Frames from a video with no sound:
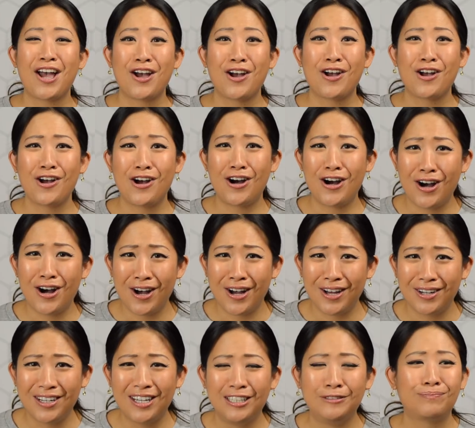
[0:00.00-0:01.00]

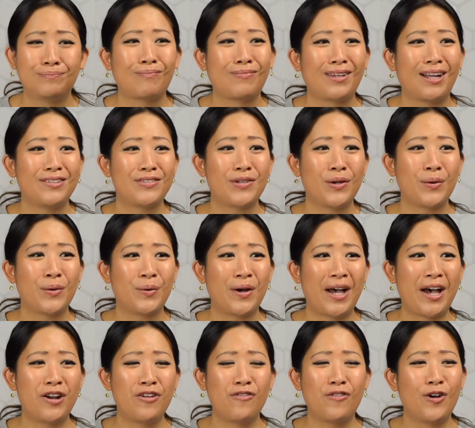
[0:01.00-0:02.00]
cod. So
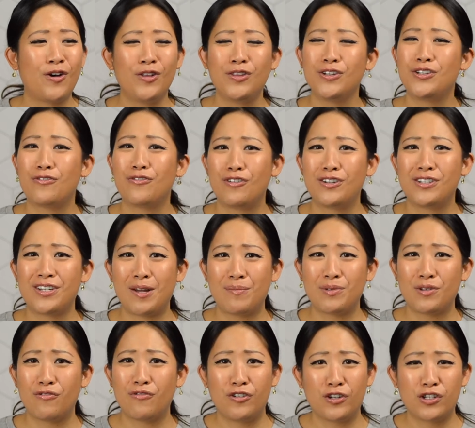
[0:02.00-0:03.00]
out of all the different types
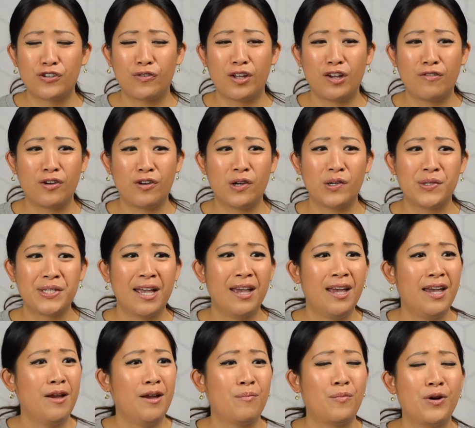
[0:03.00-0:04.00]
of fish flavors,
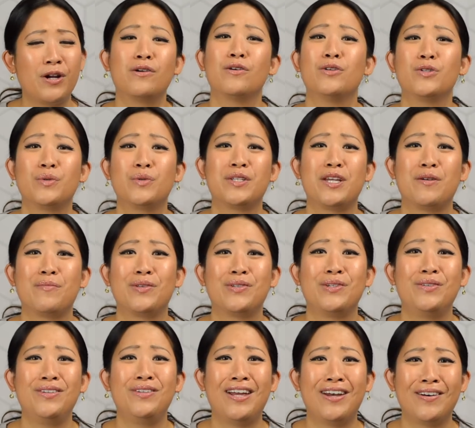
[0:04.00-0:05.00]
Pringles was able to
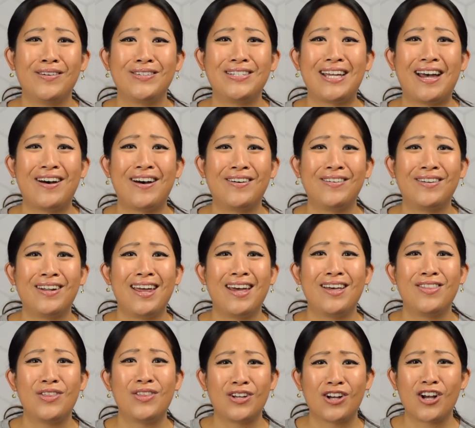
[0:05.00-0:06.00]
nail down
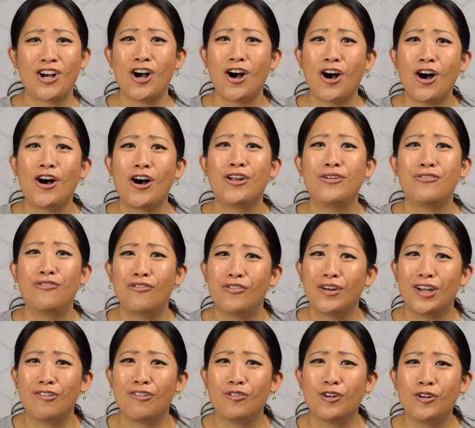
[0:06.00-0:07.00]
the cod
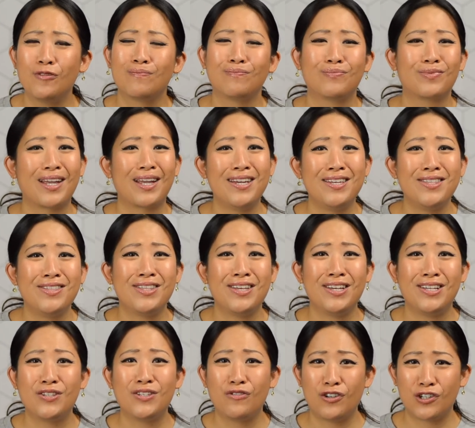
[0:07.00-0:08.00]
flavor in
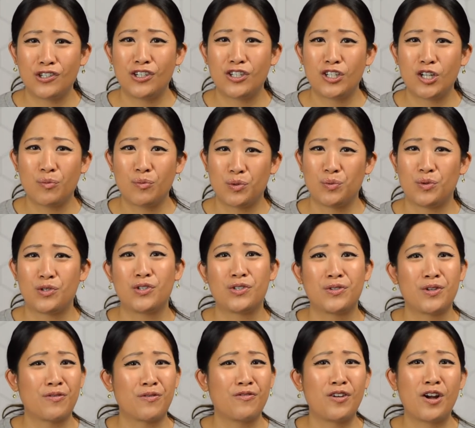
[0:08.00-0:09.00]
these fish and chips, which is
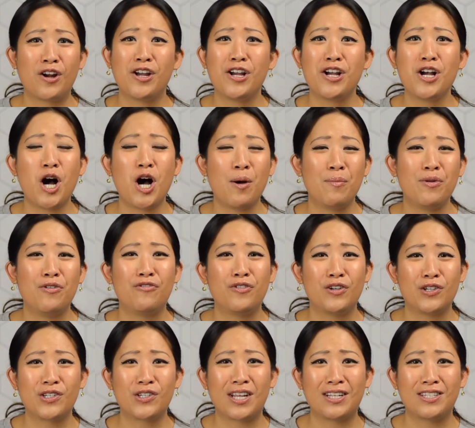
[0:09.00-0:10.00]
a very common
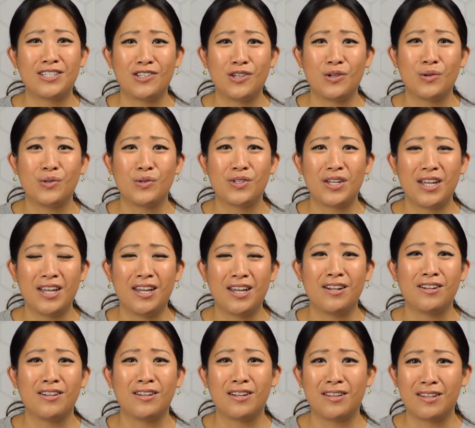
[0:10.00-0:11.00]
fish that's used in
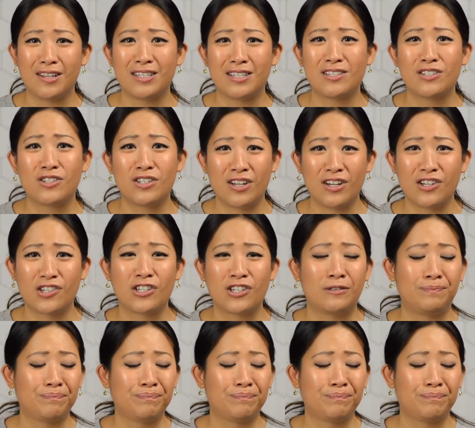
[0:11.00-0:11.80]
this dish.